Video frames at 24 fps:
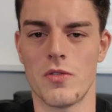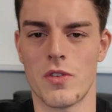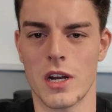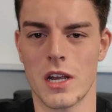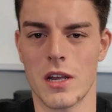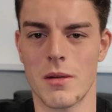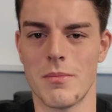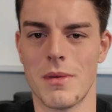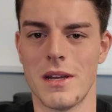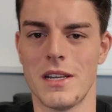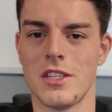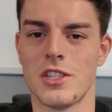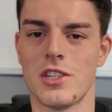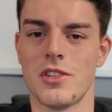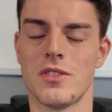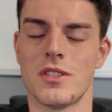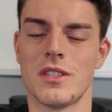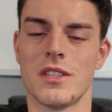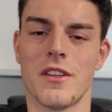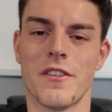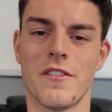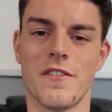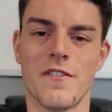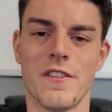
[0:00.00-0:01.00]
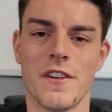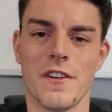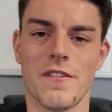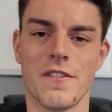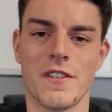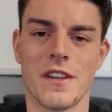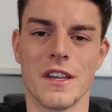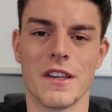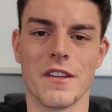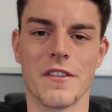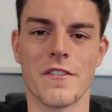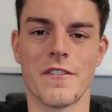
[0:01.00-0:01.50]
recommend using the
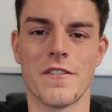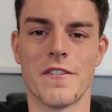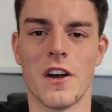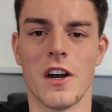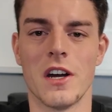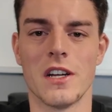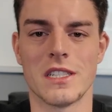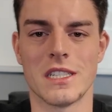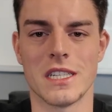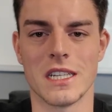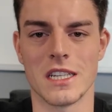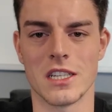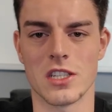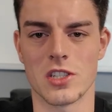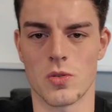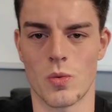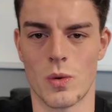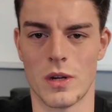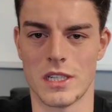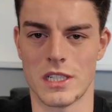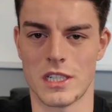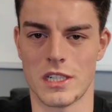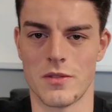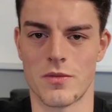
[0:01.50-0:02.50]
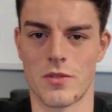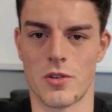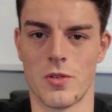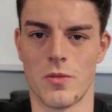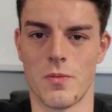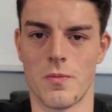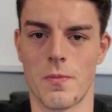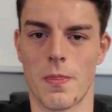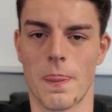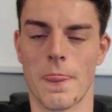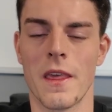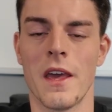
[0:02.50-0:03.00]
50-30-20 rule.
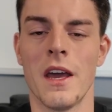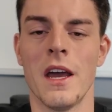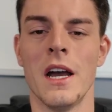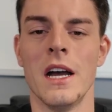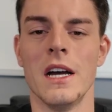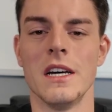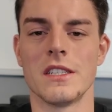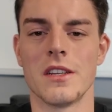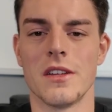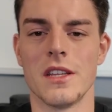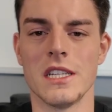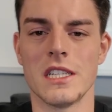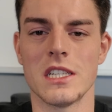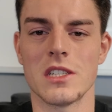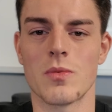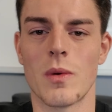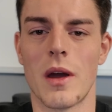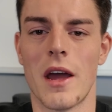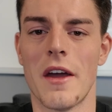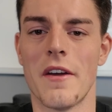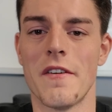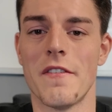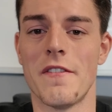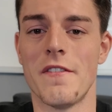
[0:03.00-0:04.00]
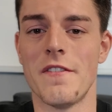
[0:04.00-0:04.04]
So this is where